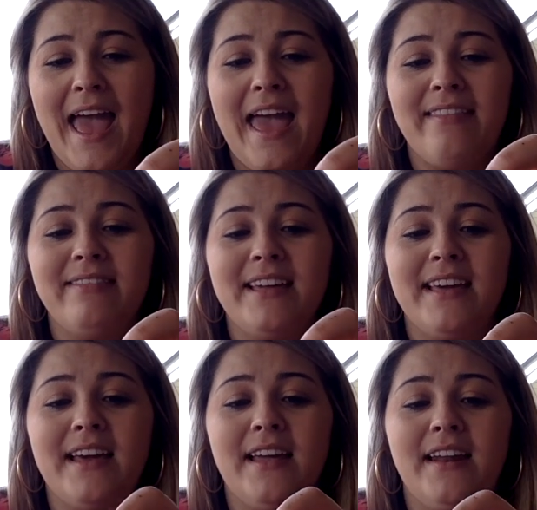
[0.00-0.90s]
and
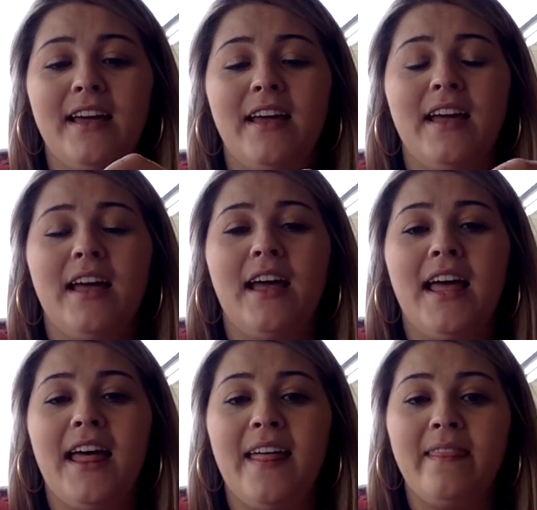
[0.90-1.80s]
then
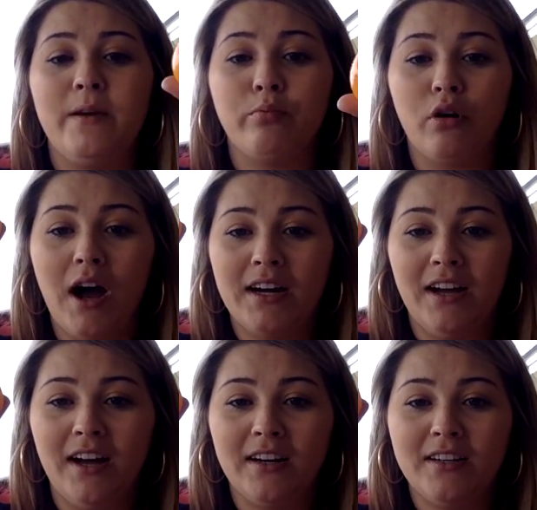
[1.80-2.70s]
the
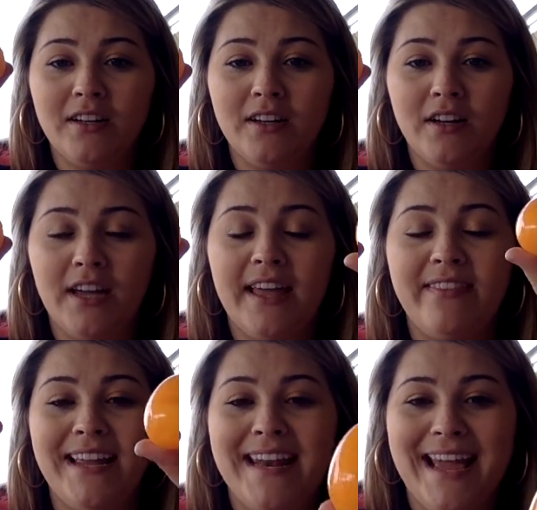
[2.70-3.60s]
product in
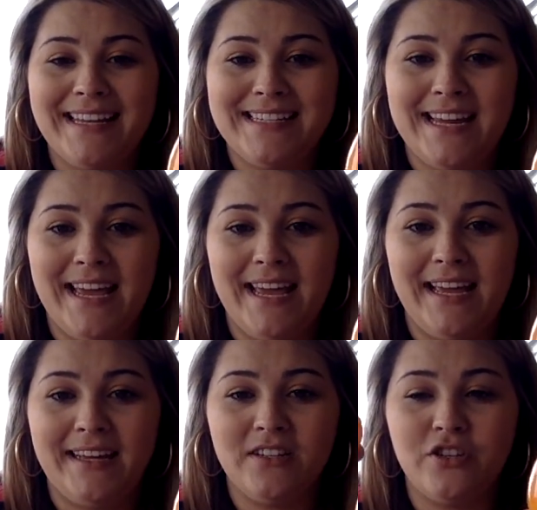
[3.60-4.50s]
the next
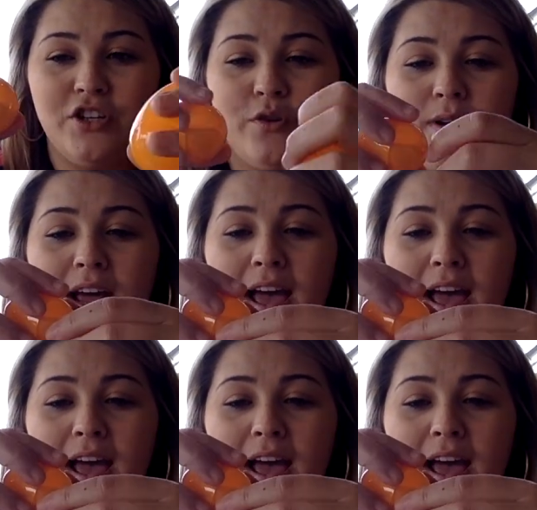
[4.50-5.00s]
egg. So you would